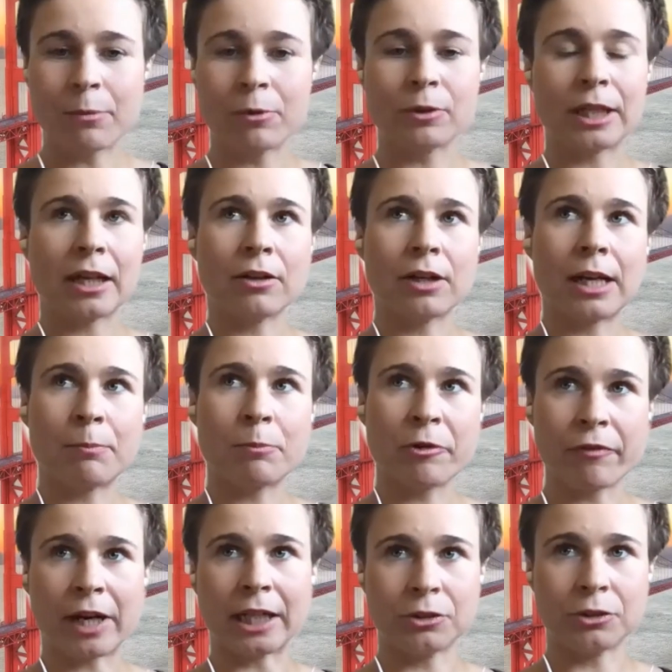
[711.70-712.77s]
going to
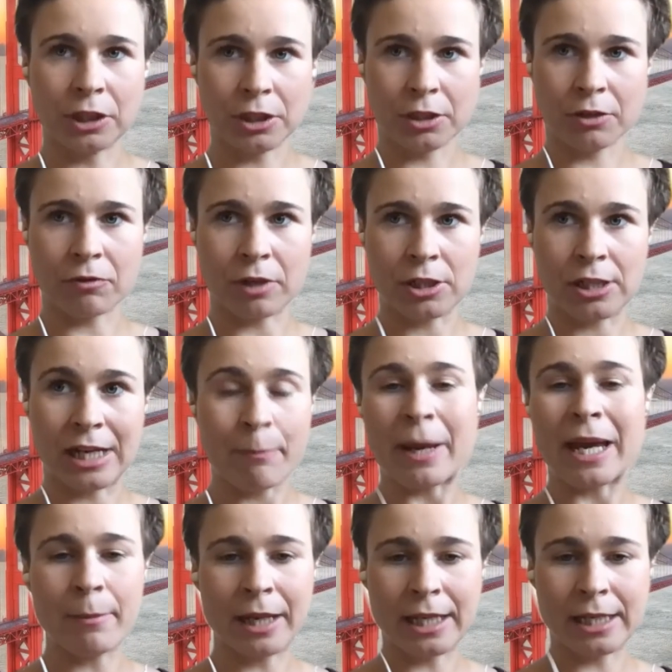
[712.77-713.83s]
provide you integration, like
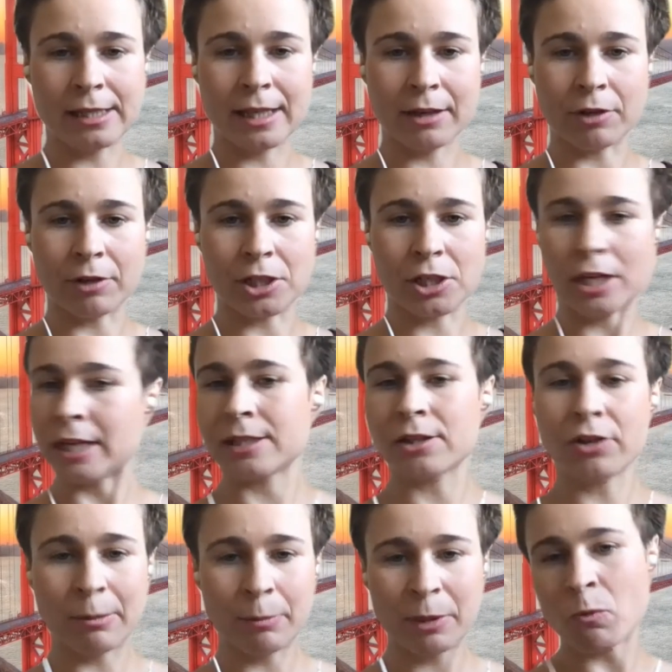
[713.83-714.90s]
payment integration, and it's
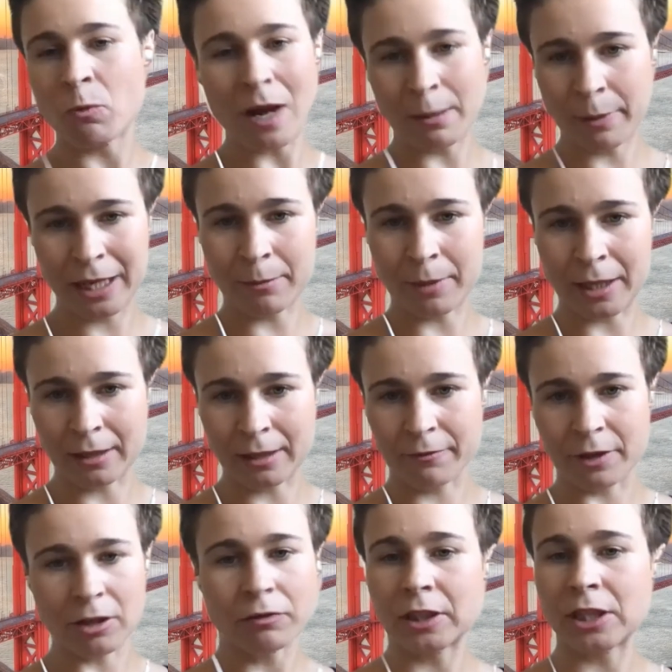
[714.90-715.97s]
going to be one payment,
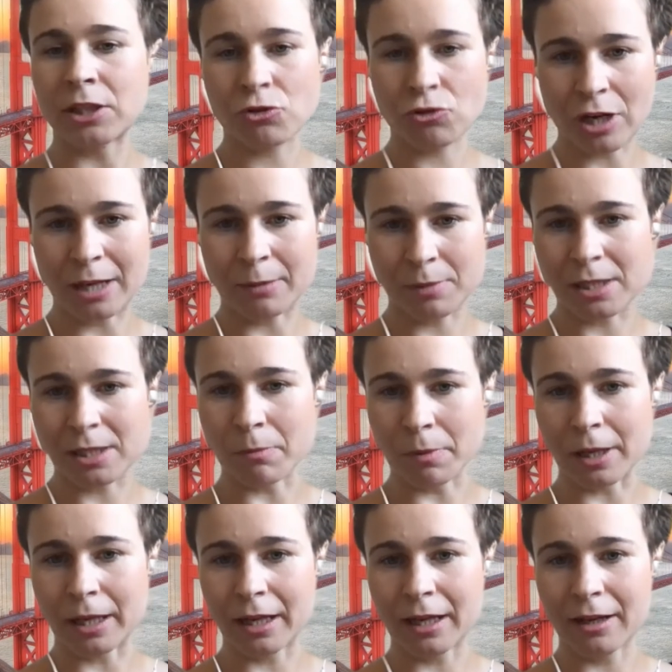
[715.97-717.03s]
very often Stripe
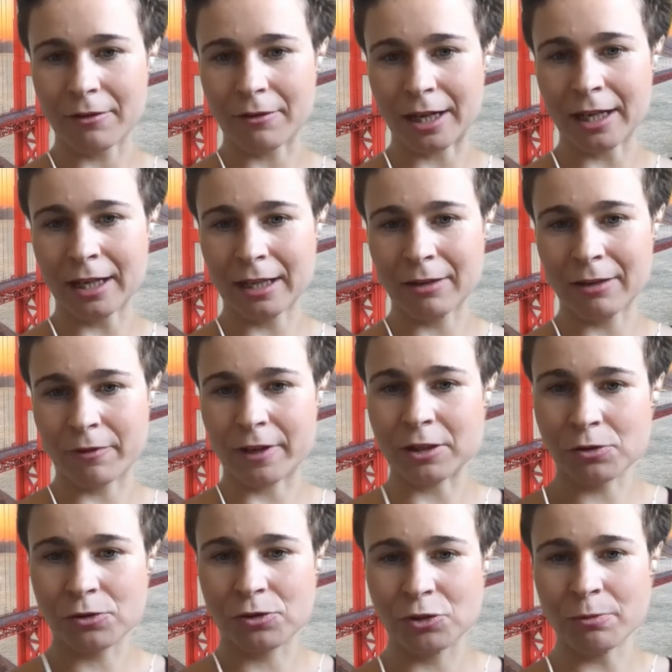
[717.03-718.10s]
simply, right?
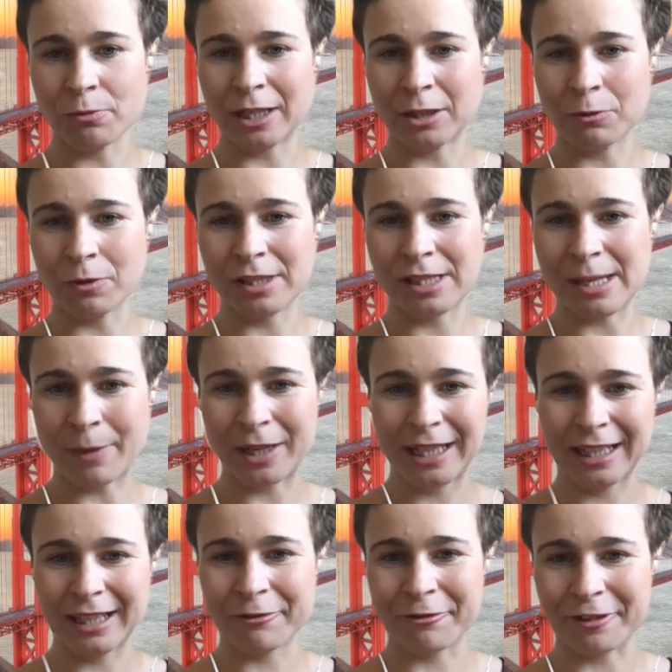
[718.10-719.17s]
Versus you might want somebody
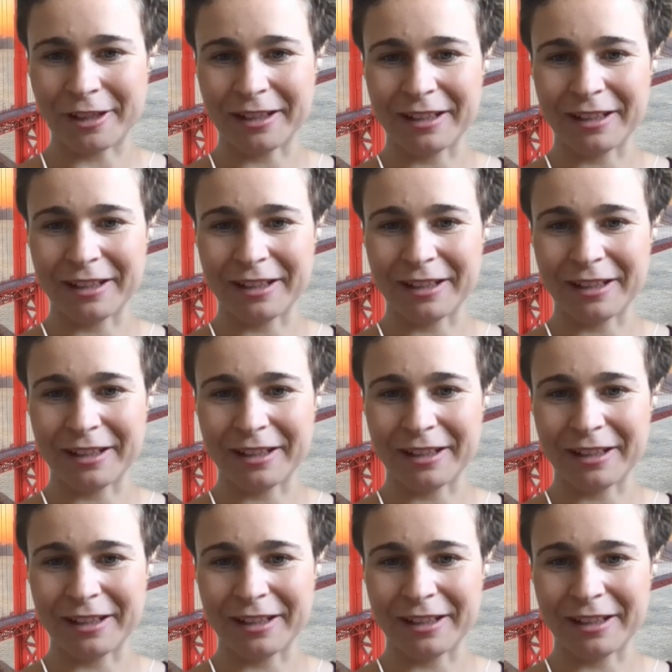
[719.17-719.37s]
different.